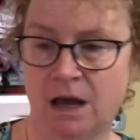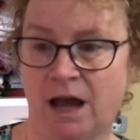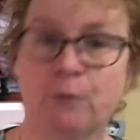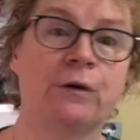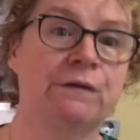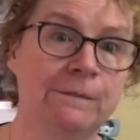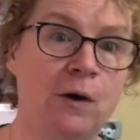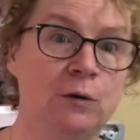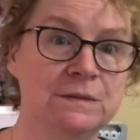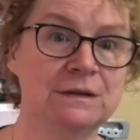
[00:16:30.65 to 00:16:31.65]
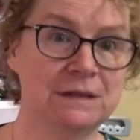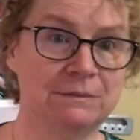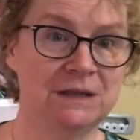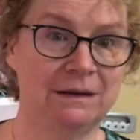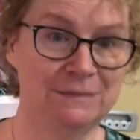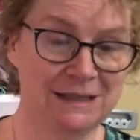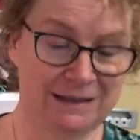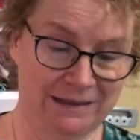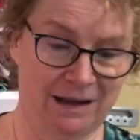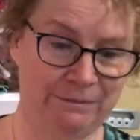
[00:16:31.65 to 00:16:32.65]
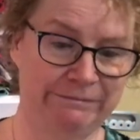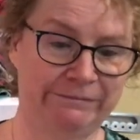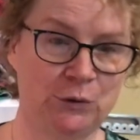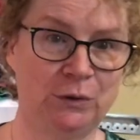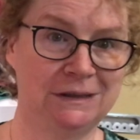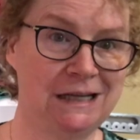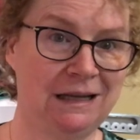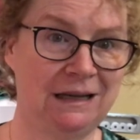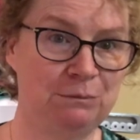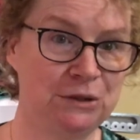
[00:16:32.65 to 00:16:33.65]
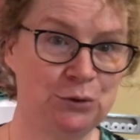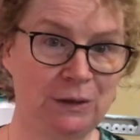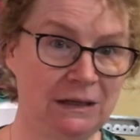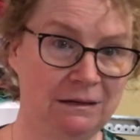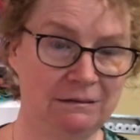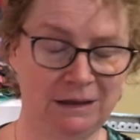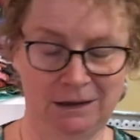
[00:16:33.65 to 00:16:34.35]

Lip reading: I work from home, so sometimes I'm quilting in between